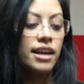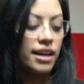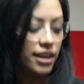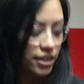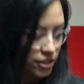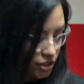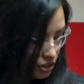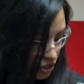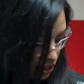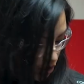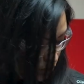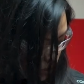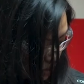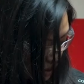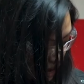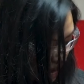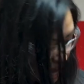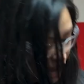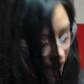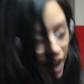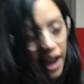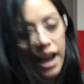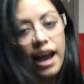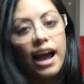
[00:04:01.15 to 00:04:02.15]
And so
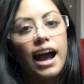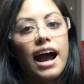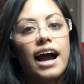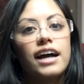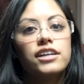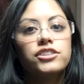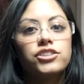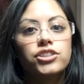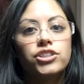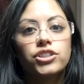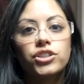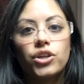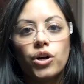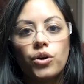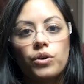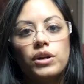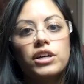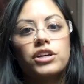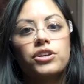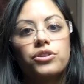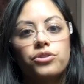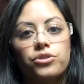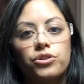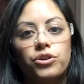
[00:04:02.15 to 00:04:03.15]
as you're
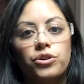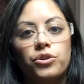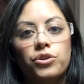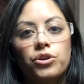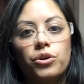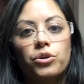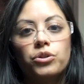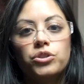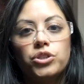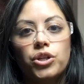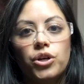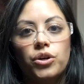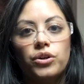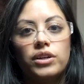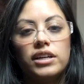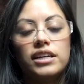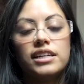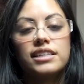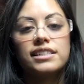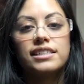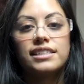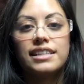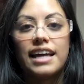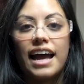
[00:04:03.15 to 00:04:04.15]
going through, you'll
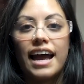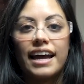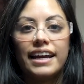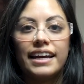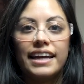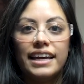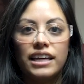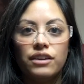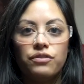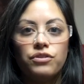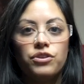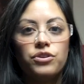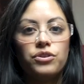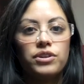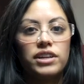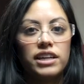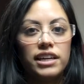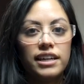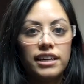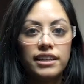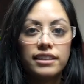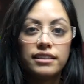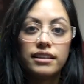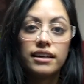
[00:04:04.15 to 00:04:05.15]
notice that if you
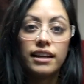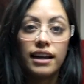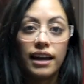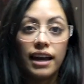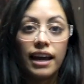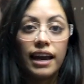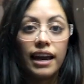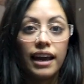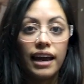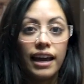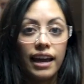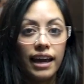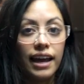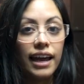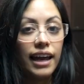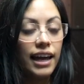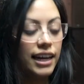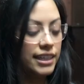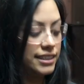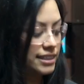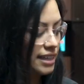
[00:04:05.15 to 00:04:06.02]
get a